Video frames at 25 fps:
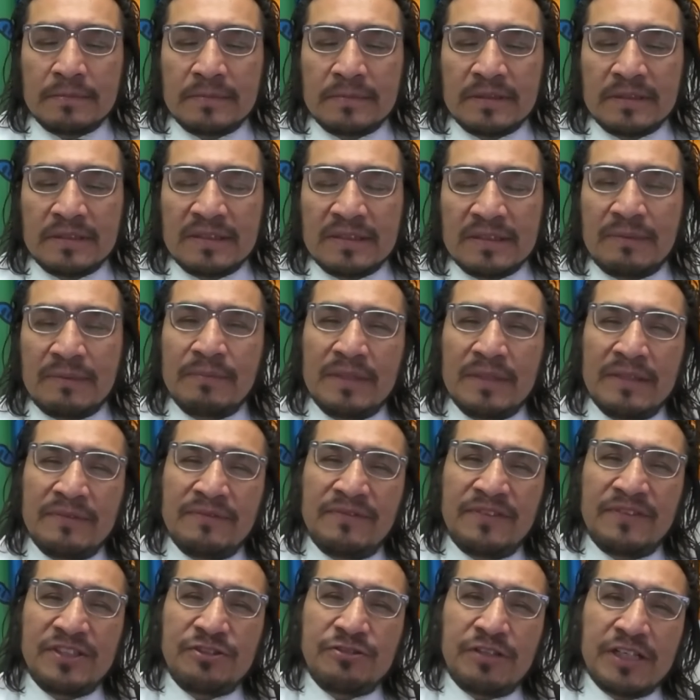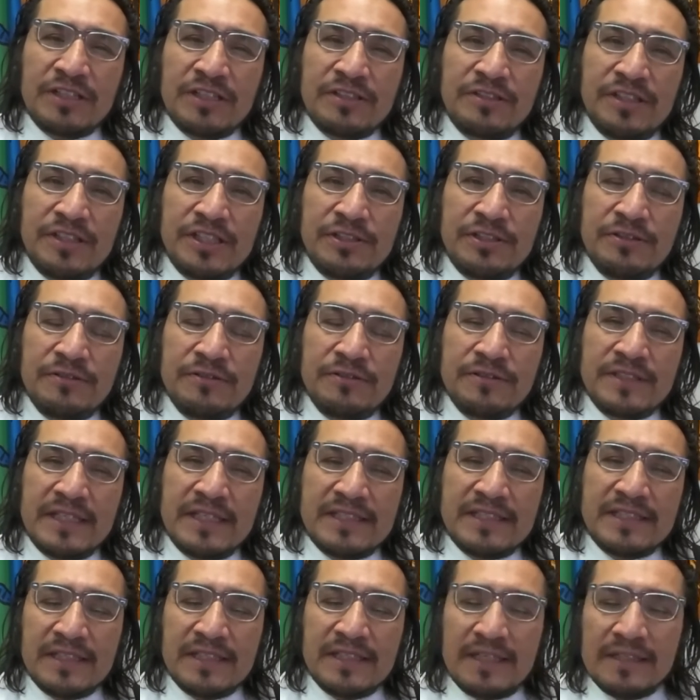some infrastructure issues
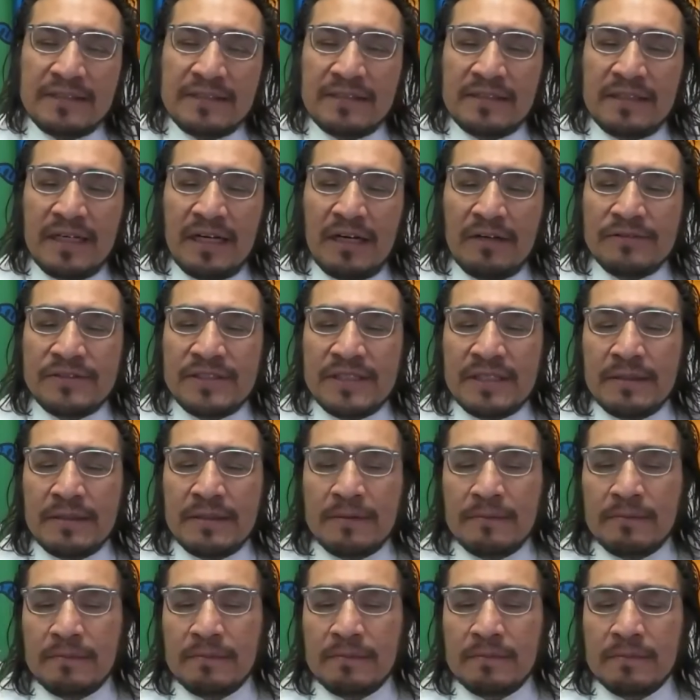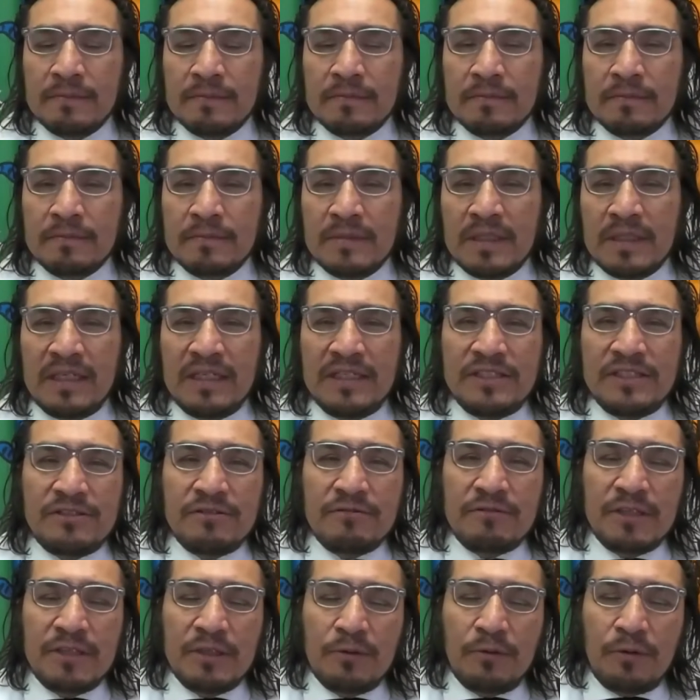such as housing, clean
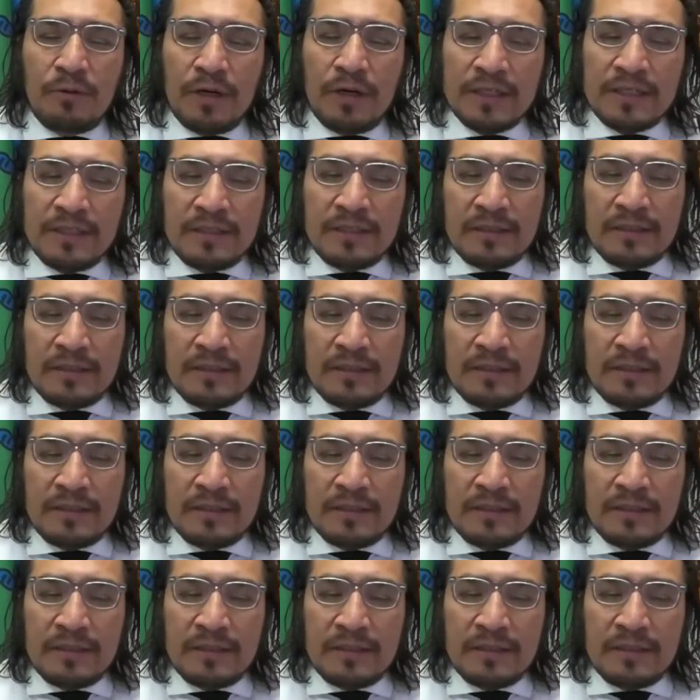drinking water,